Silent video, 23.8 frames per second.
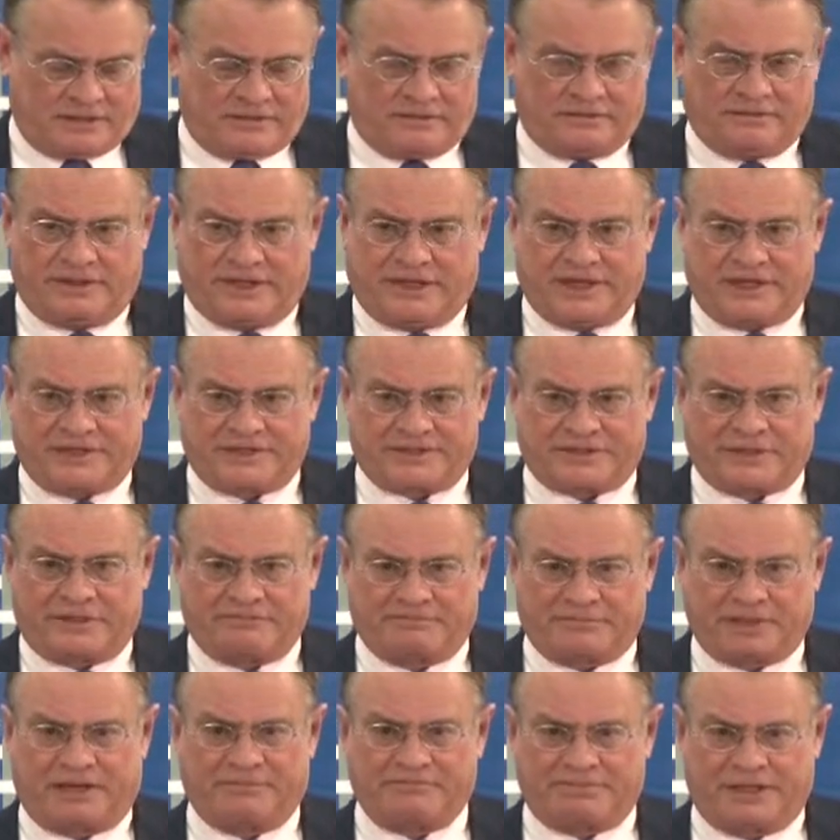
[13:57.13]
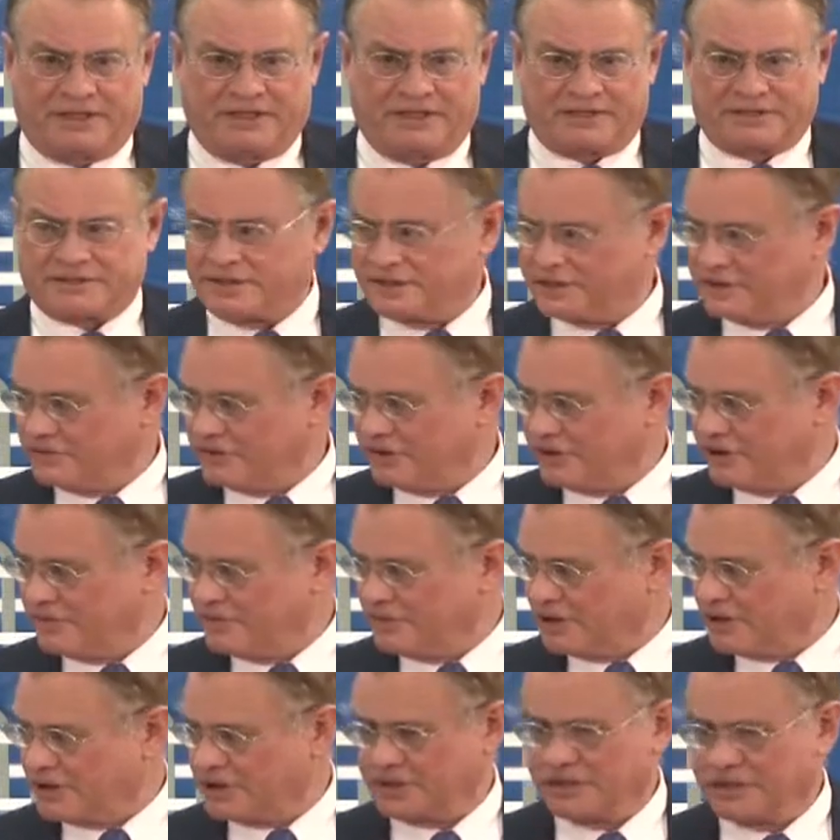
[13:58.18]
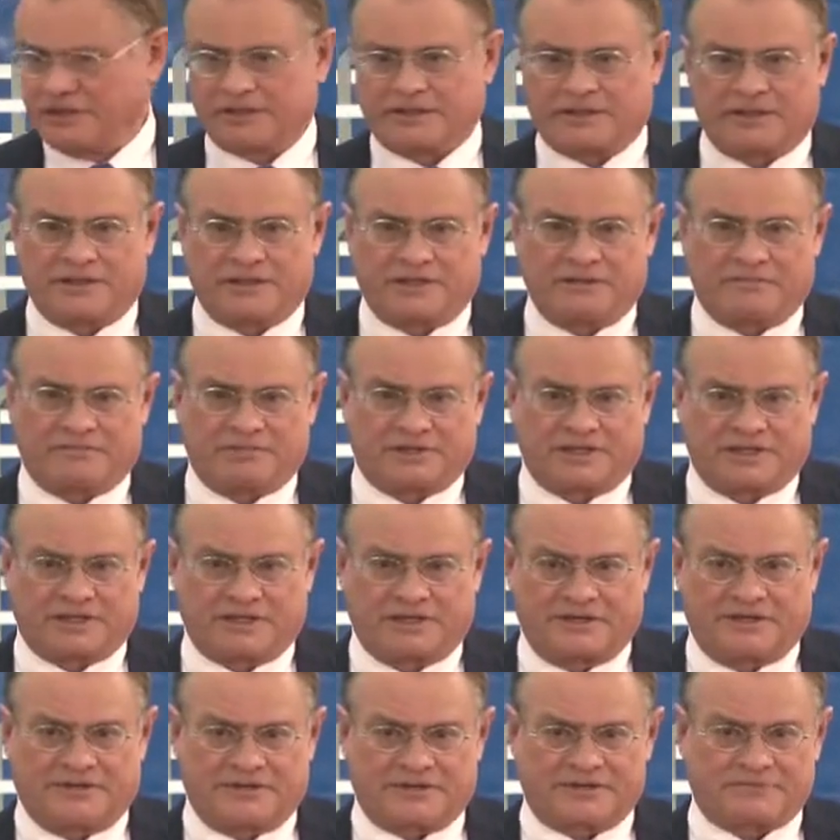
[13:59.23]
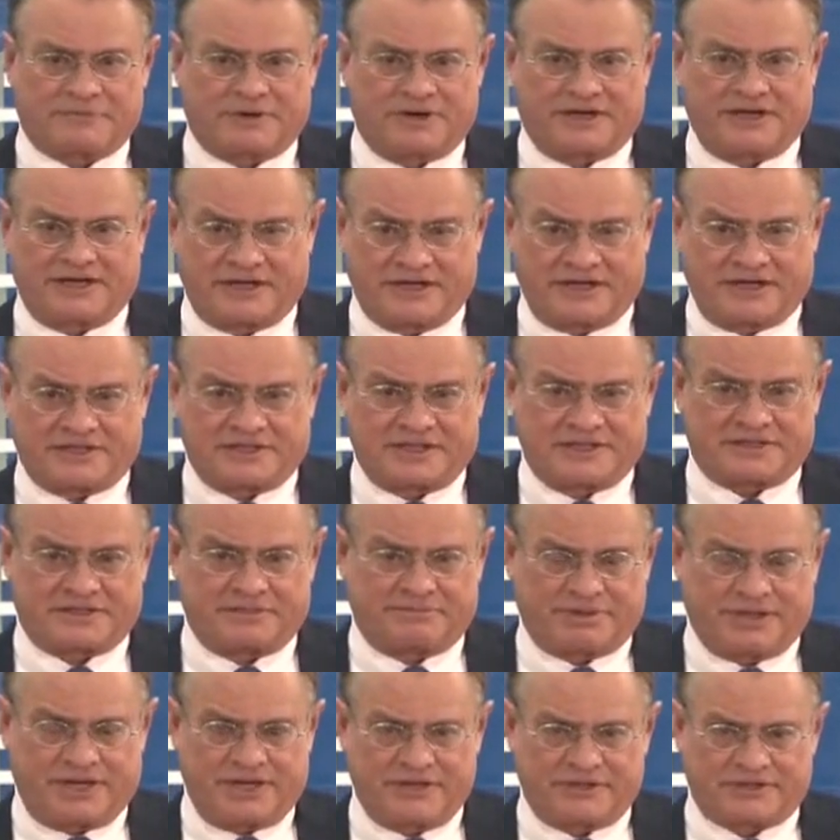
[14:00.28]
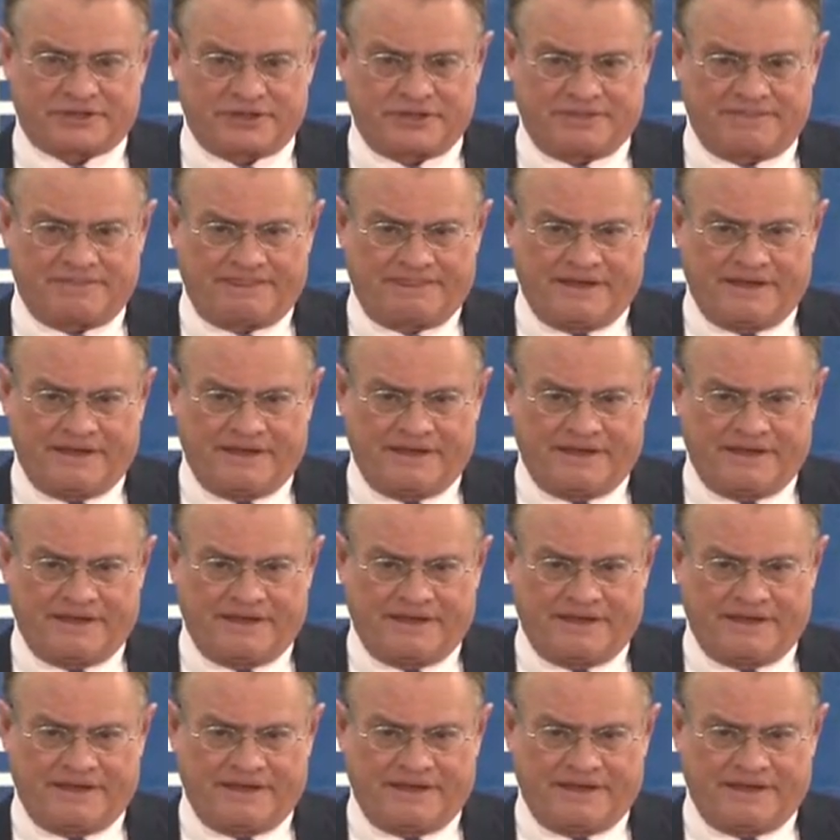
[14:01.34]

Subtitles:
we had some bumpiness in the oil market, particularly in the spring in anticipation.